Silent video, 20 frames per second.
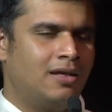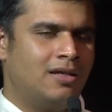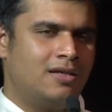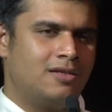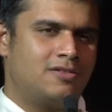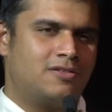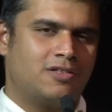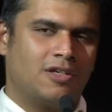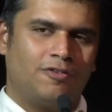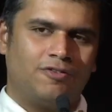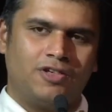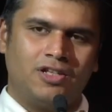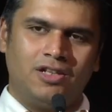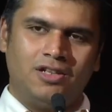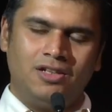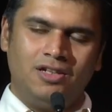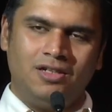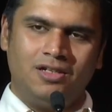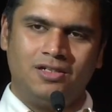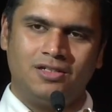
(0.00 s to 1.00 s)

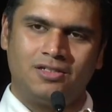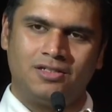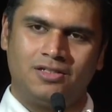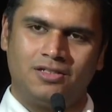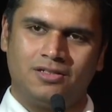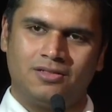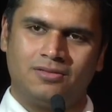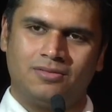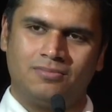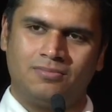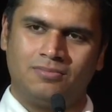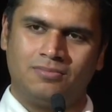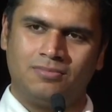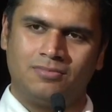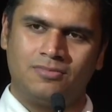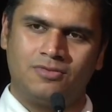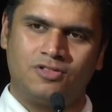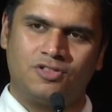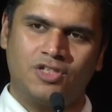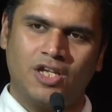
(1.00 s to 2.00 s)
Several
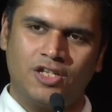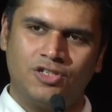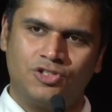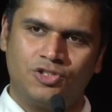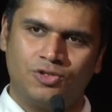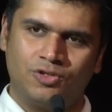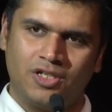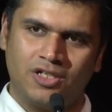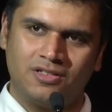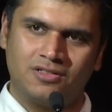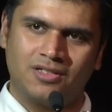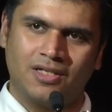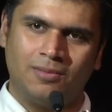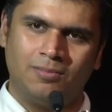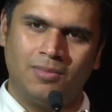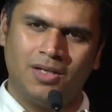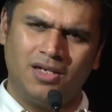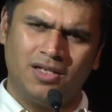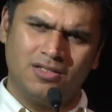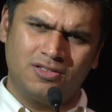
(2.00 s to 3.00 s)
centuries and
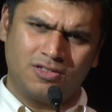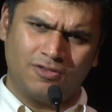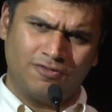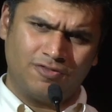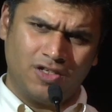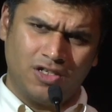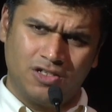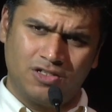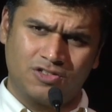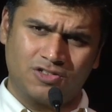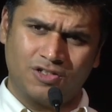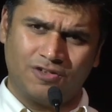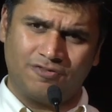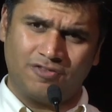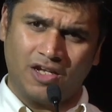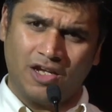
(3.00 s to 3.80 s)
millions of years of